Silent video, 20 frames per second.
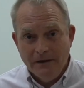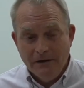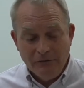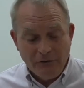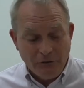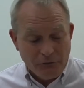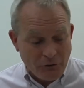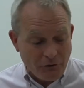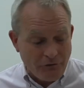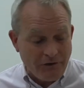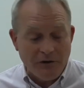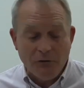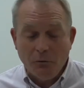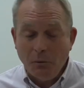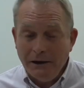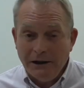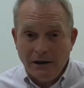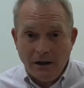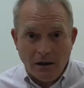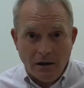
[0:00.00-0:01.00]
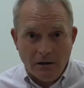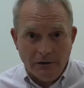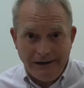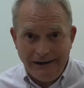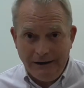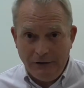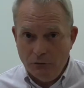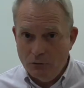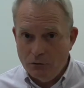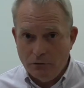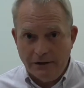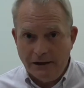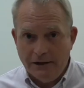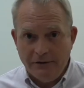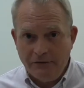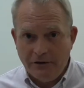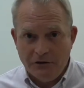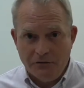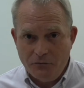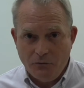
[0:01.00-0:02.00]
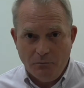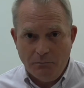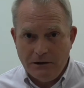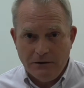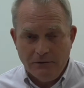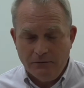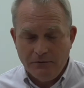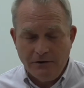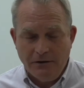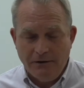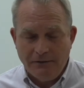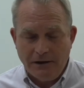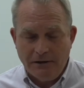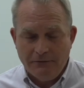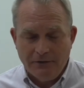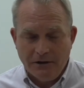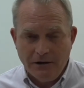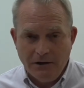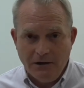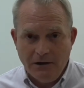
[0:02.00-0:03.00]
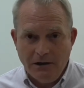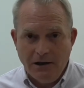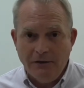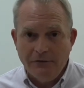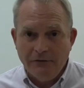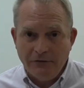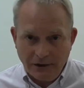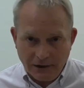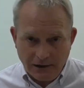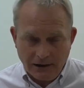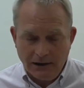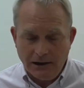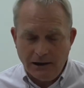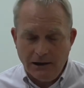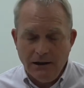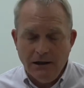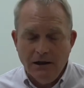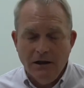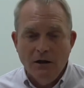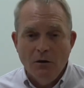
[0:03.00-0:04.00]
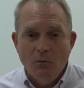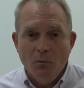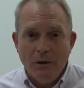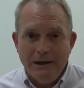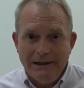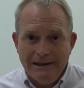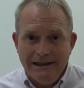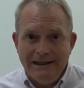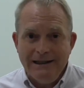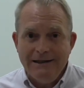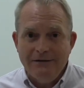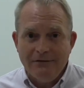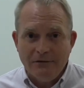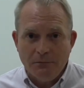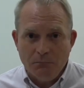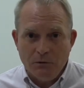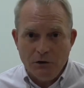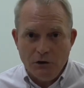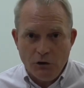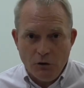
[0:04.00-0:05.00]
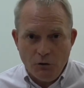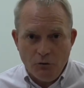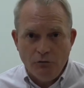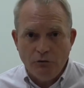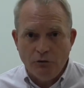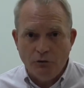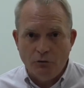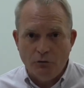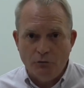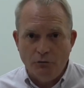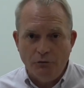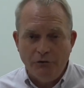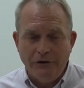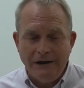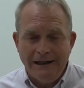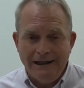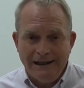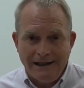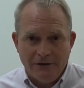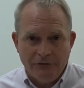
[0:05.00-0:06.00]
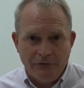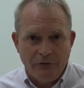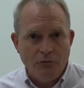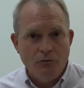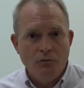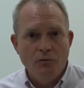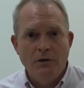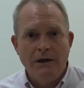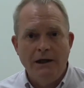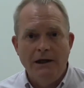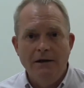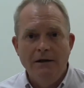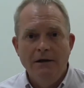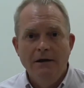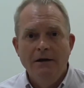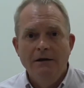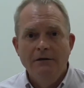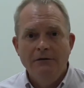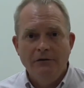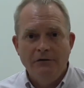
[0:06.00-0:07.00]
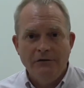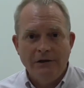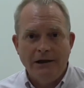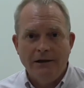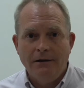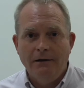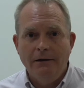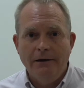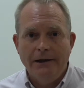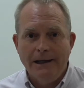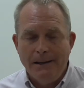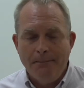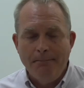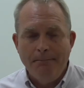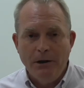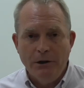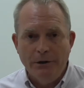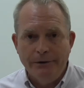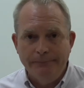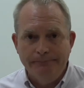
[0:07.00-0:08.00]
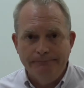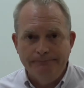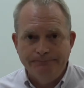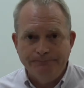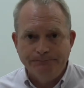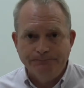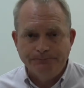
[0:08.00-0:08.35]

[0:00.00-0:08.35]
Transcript: So two things, we can't ignore that central belt of Africa. And secondly, we need some new tools in our toolkit to tackle that burden.